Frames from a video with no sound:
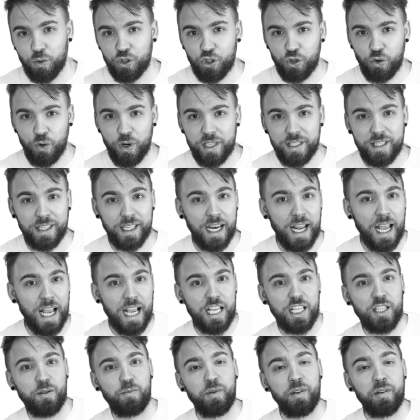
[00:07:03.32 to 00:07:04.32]
choice that
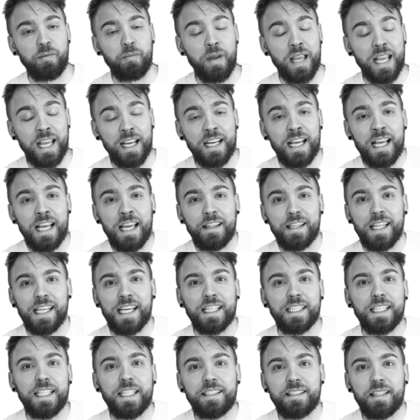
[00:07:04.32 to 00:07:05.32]
has been made, then at
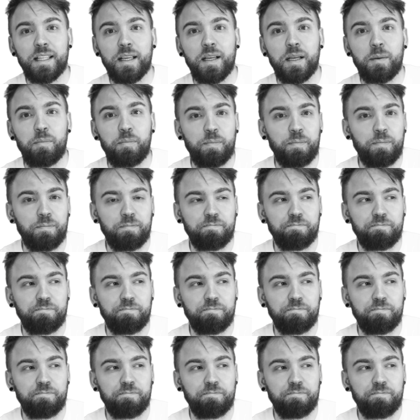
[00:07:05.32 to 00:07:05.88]
least a